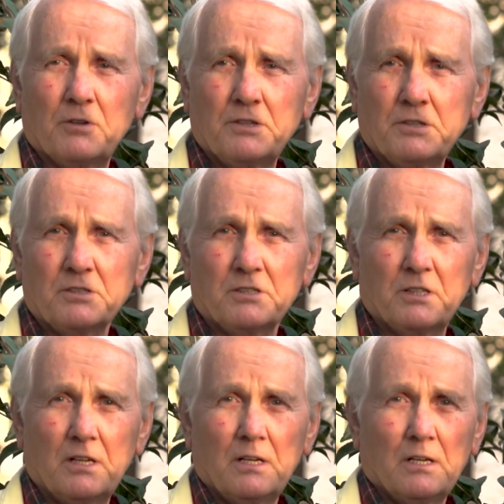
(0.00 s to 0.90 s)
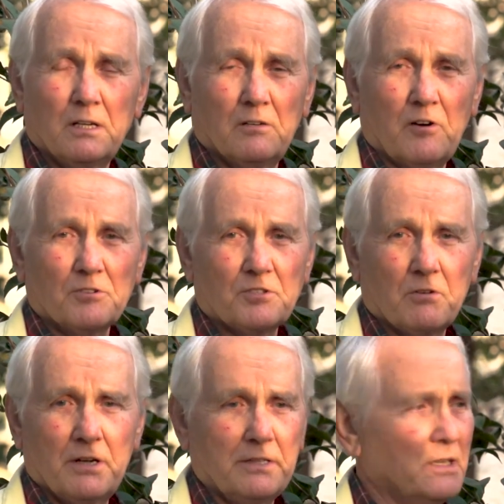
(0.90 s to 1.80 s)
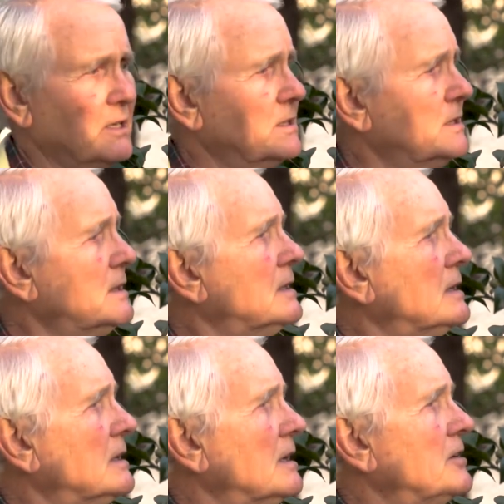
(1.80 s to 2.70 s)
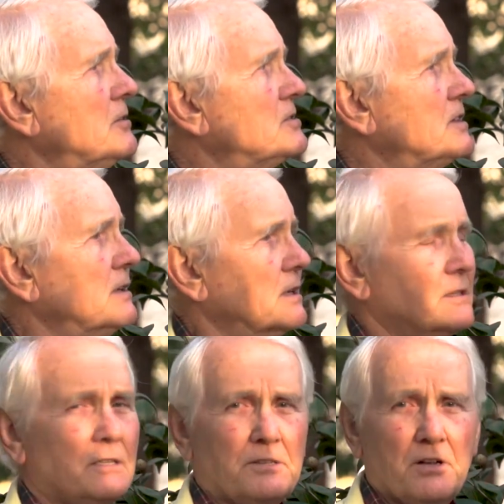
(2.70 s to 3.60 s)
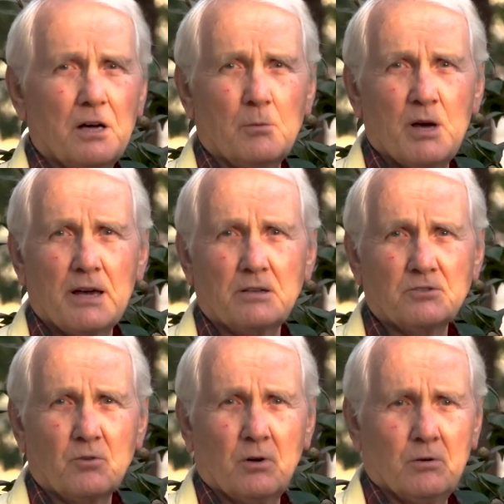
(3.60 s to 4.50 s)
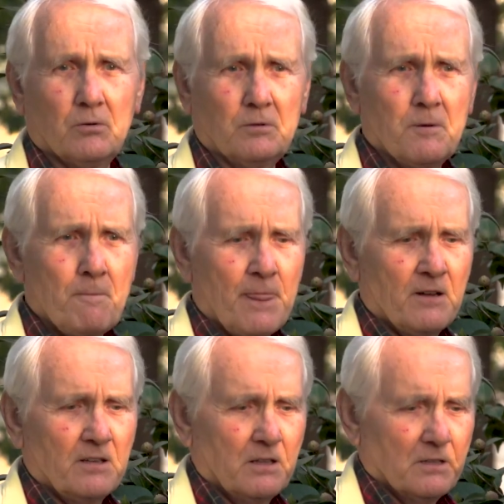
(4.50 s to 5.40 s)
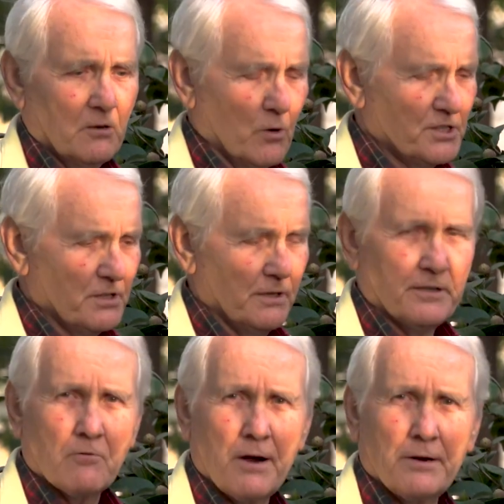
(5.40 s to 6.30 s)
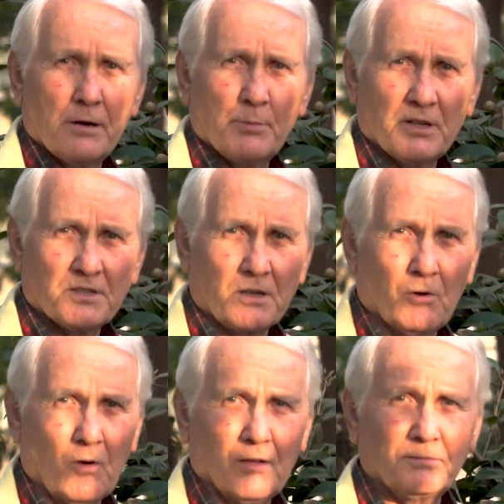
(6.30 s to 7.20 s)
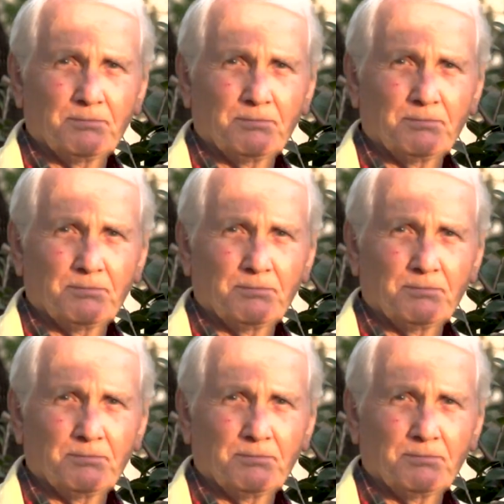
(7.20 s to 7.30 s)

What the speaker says: reaches of Australia and New Zealand. Don Mac is grown, originated right here in Pensacola.